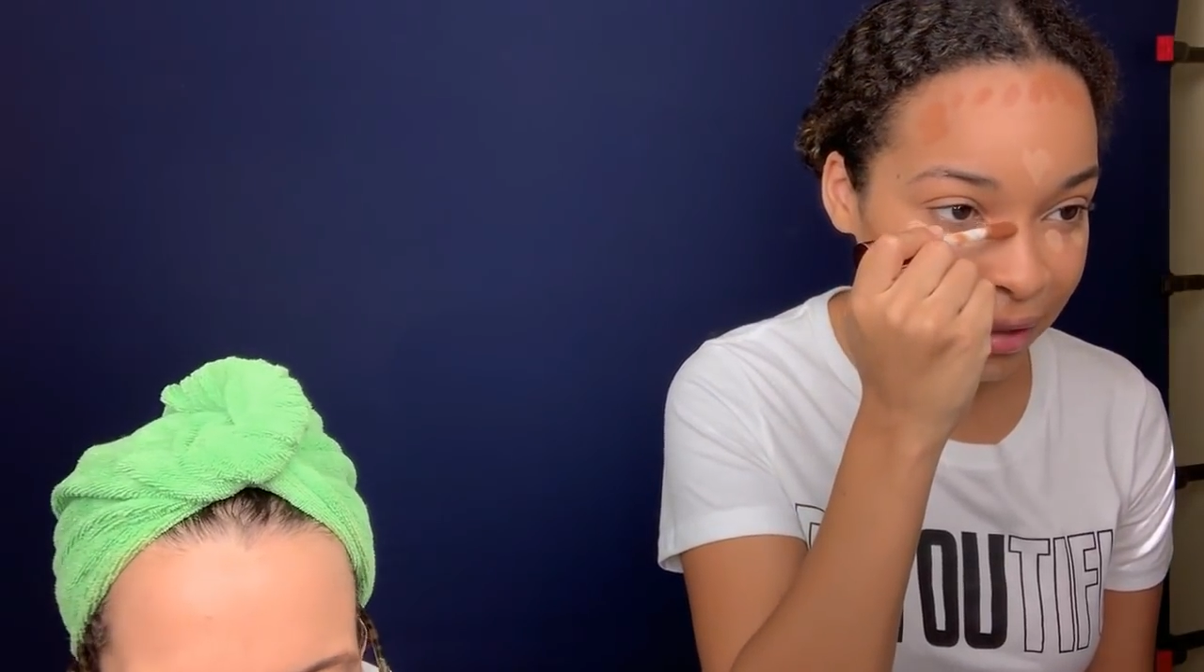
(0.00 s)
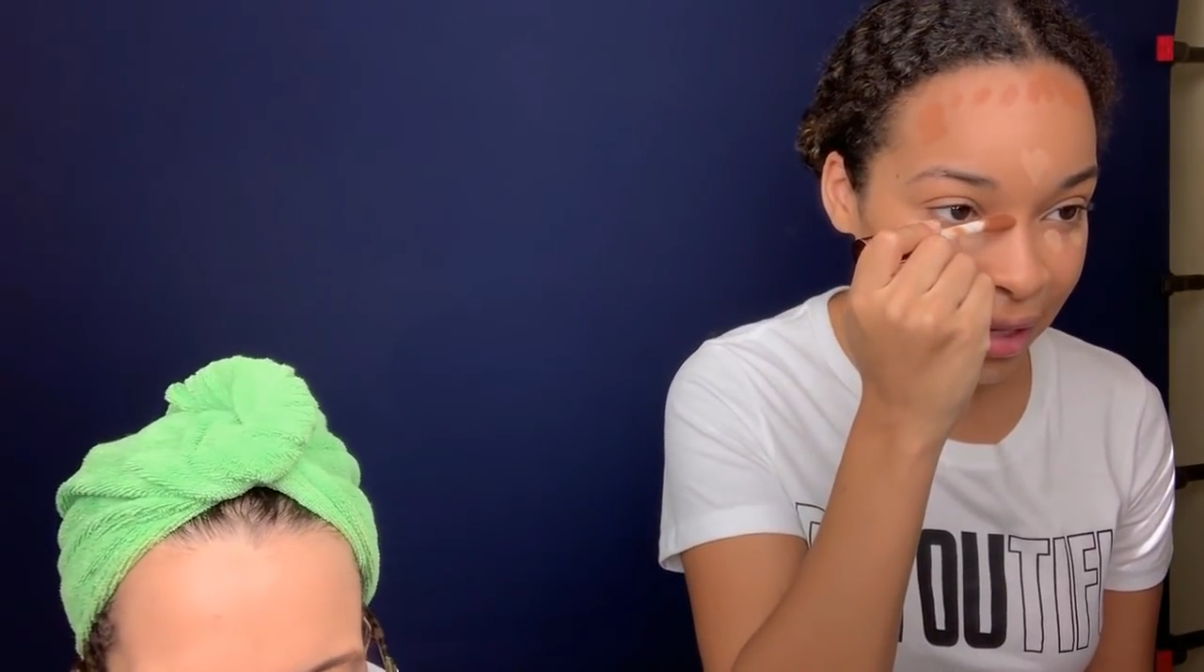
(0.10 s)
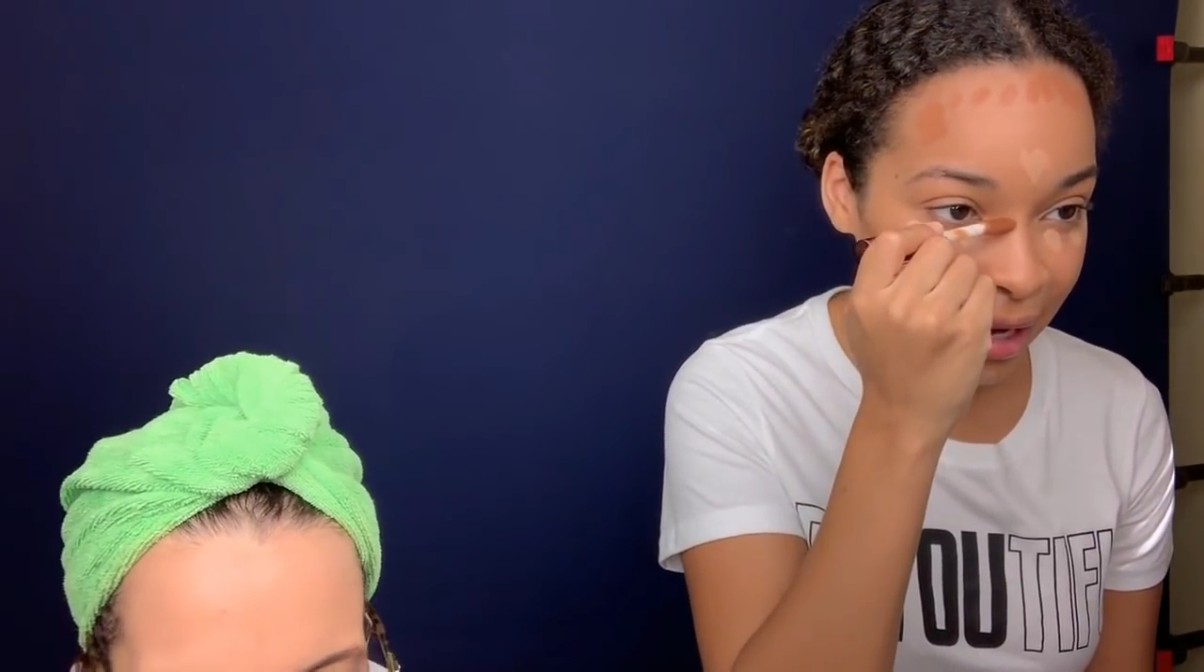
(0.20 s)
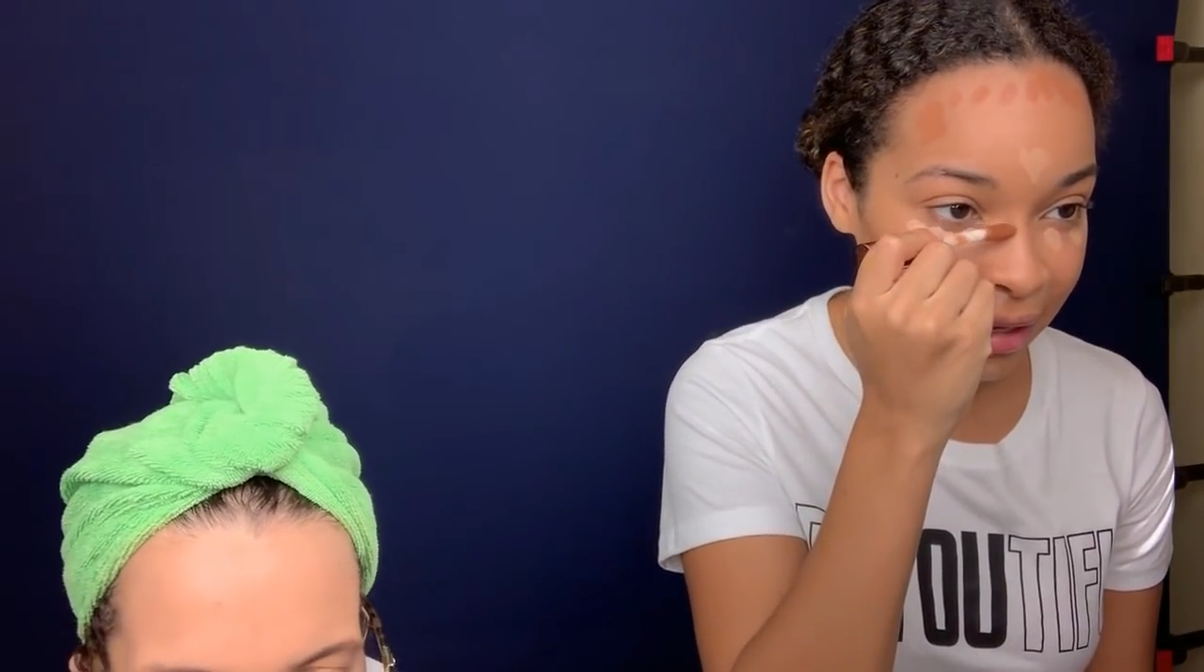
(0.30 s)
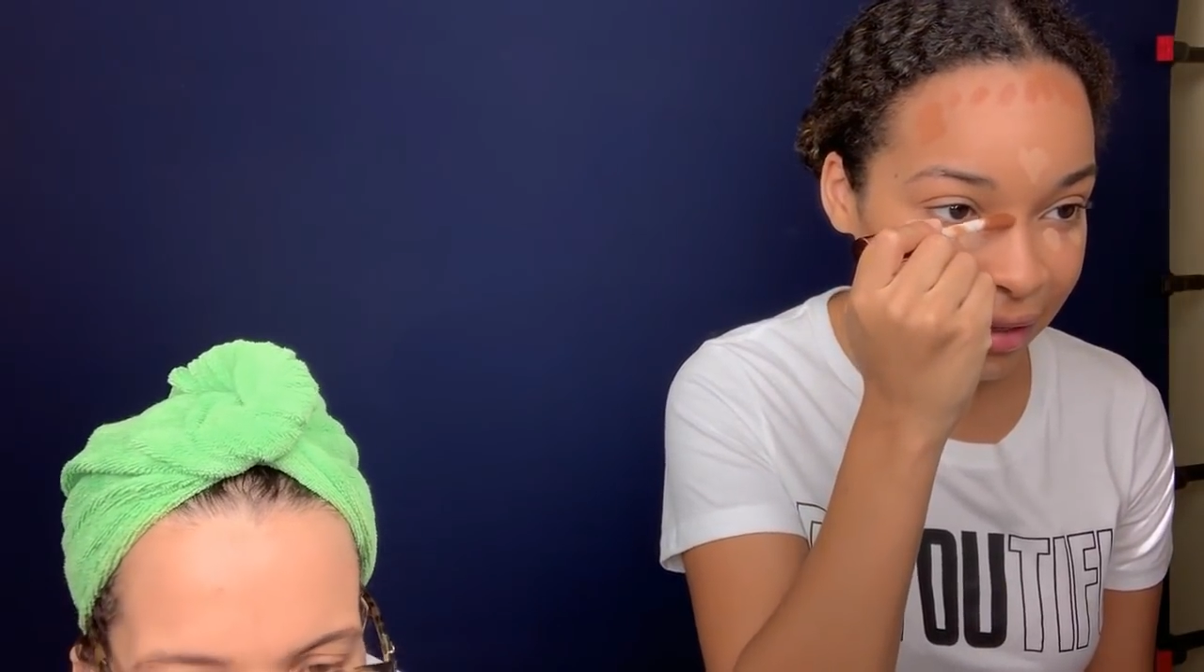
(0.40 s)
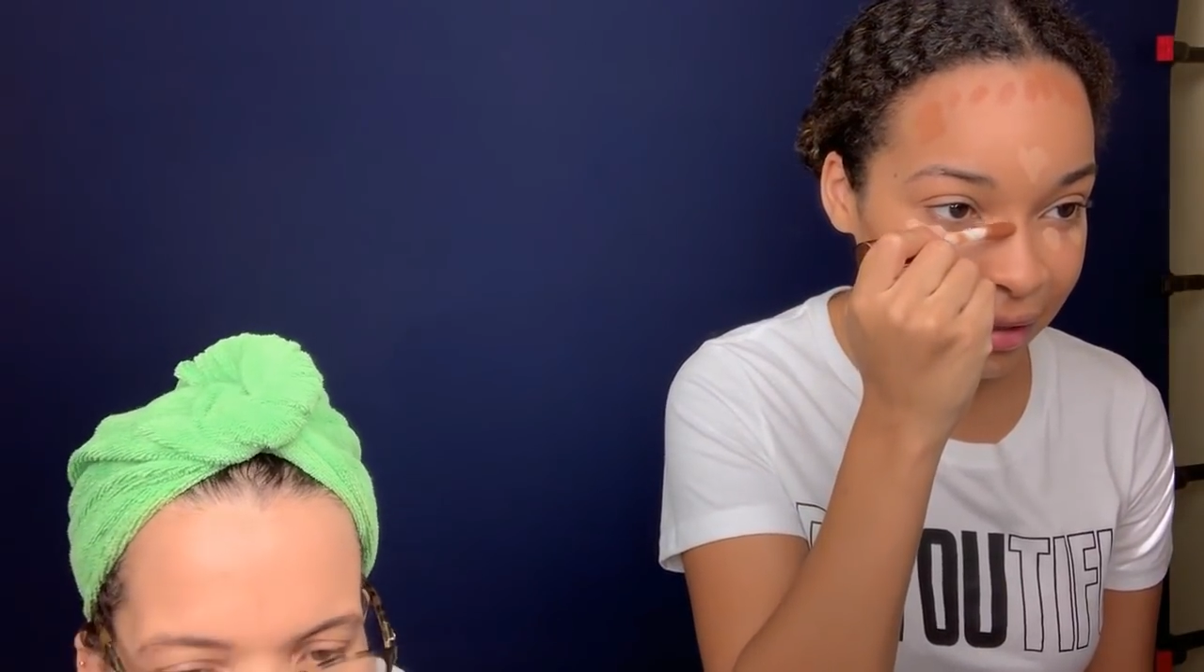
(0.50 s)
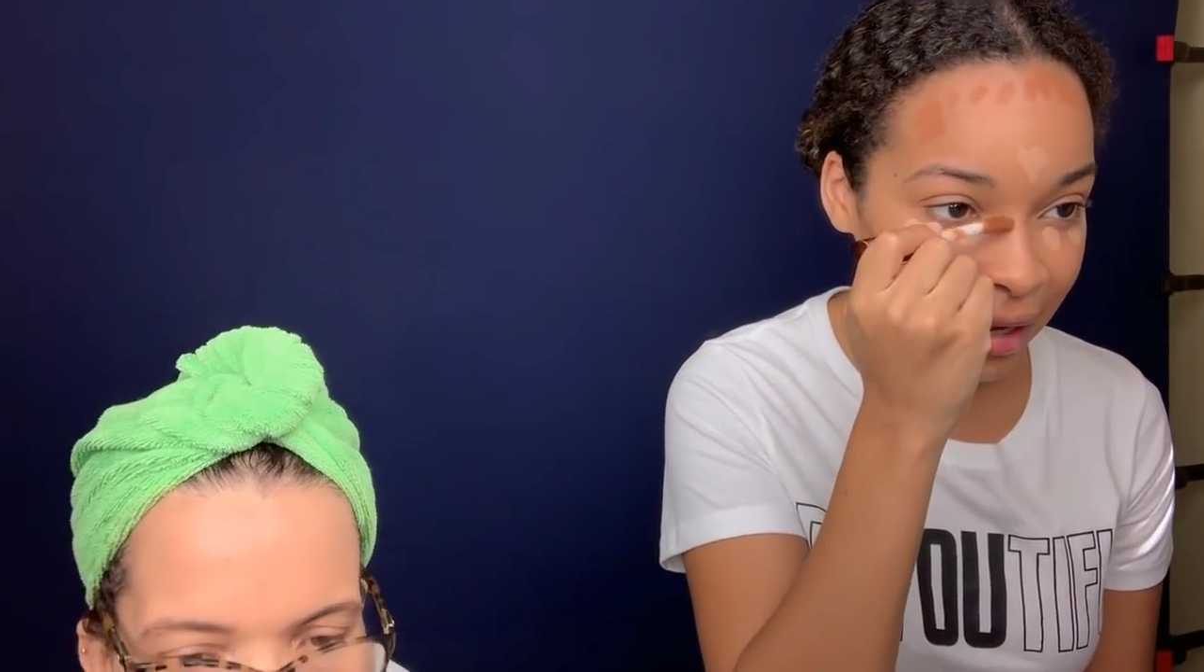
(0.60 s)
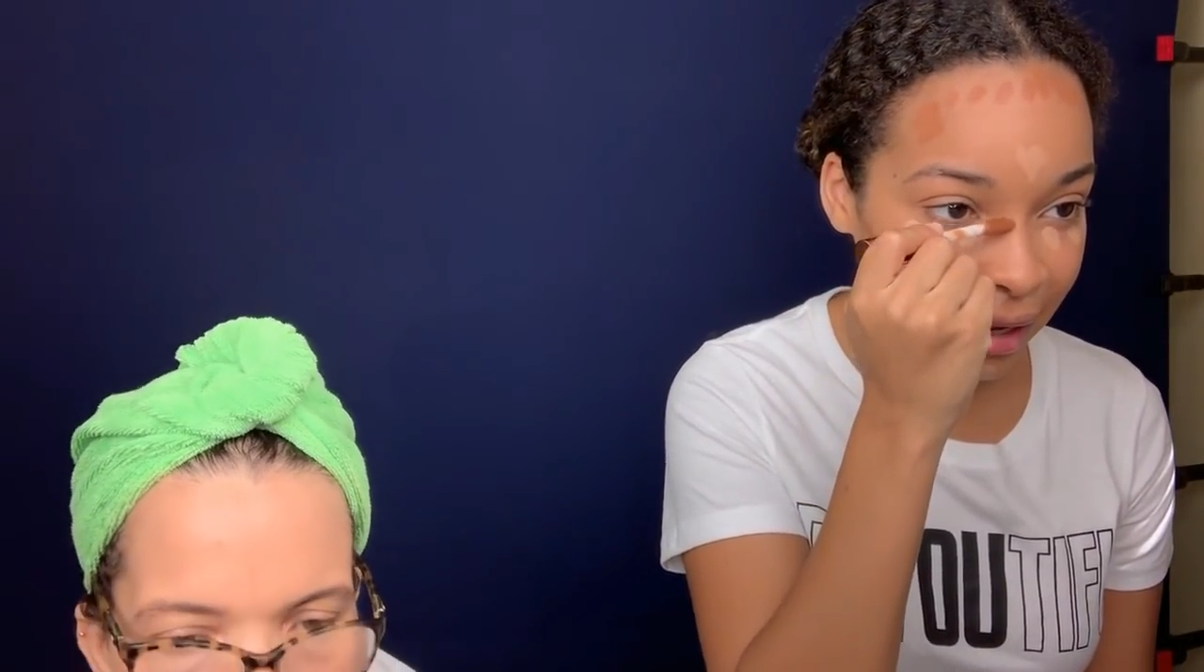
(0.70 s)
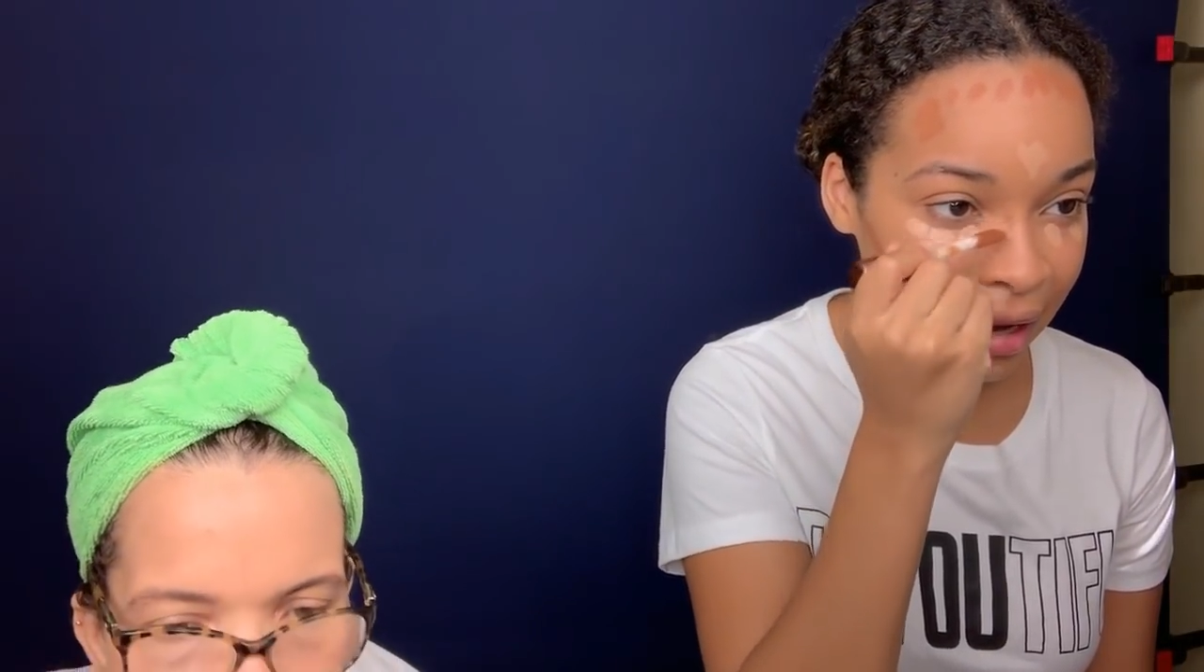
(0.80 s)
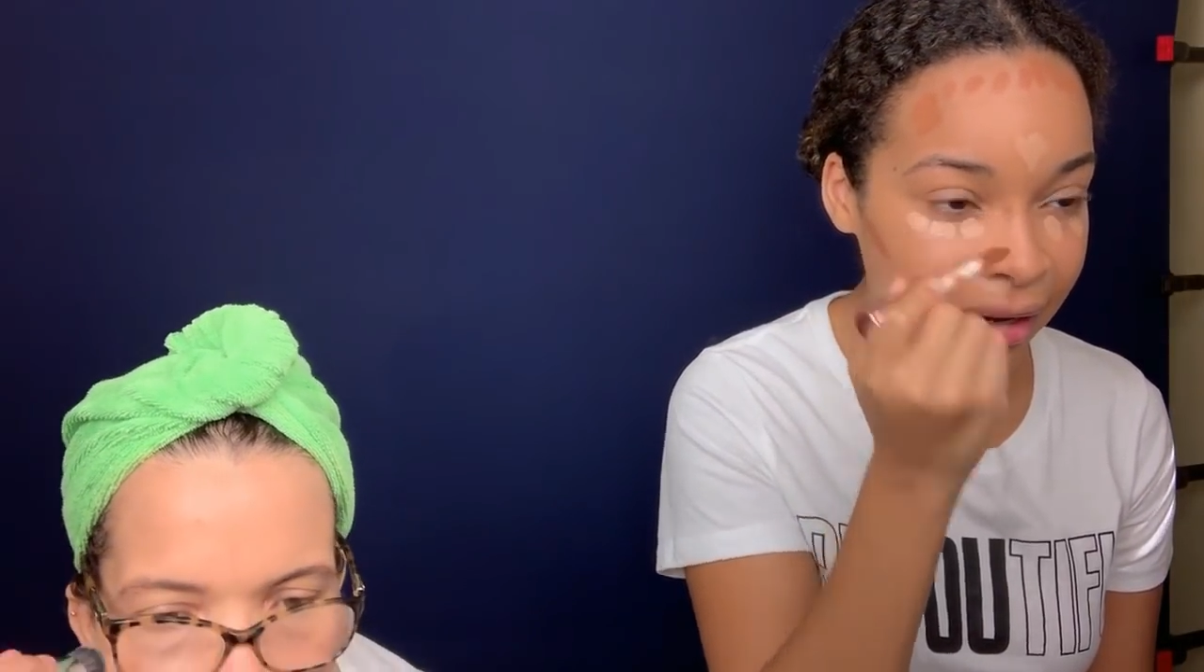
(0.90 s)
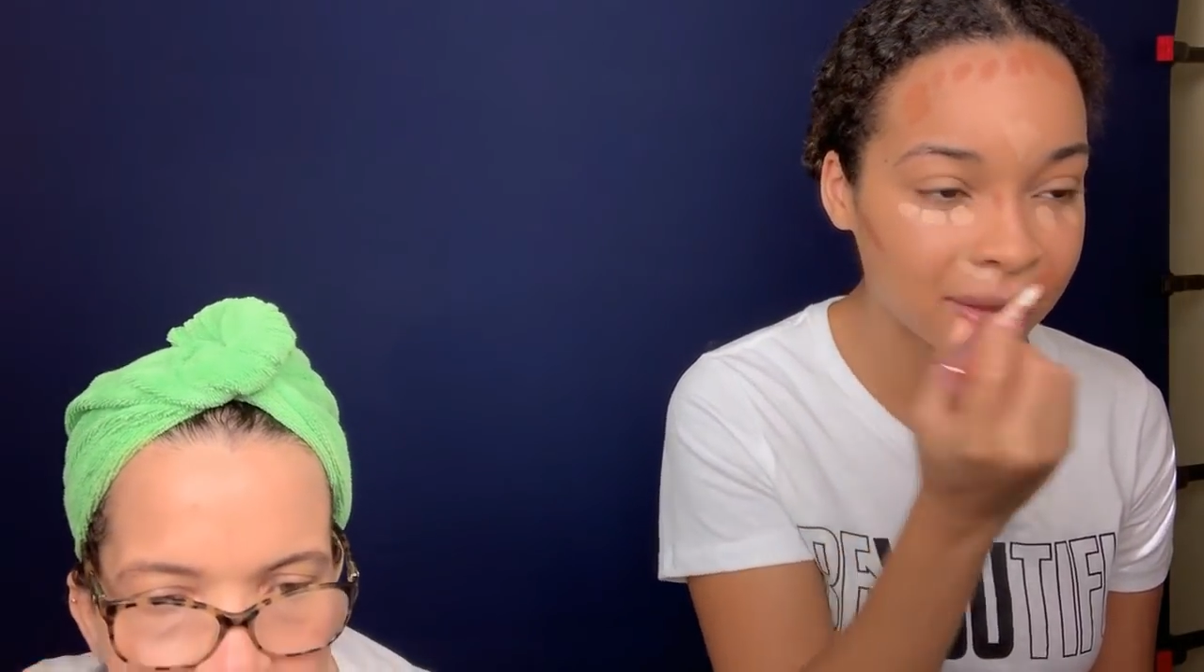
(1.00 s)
sadness and that kind